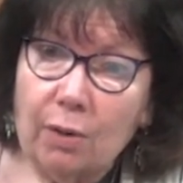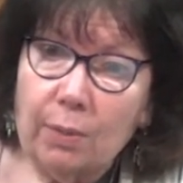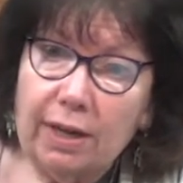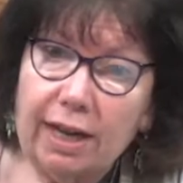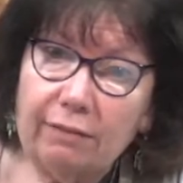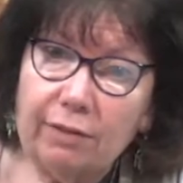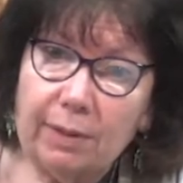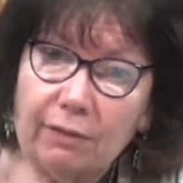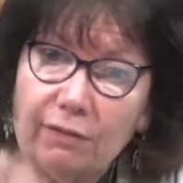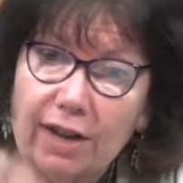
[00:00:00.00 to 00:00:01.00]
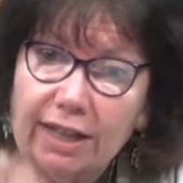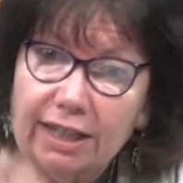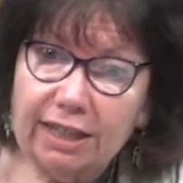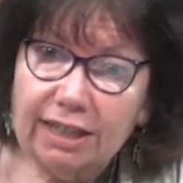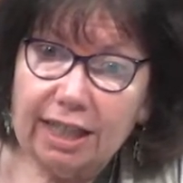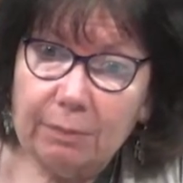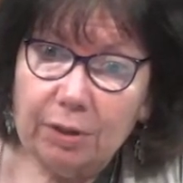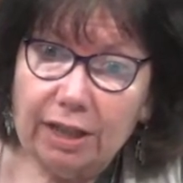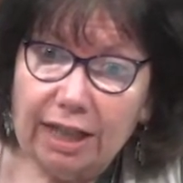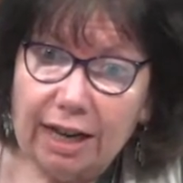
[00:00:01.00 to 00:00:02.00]
We got from there finally to celebrating
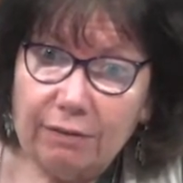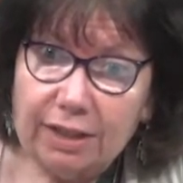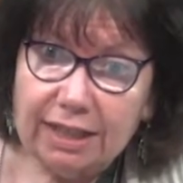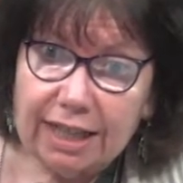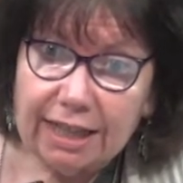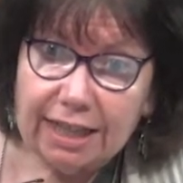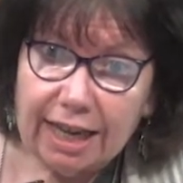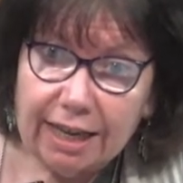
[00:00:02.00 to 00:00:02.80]
it every Sunday.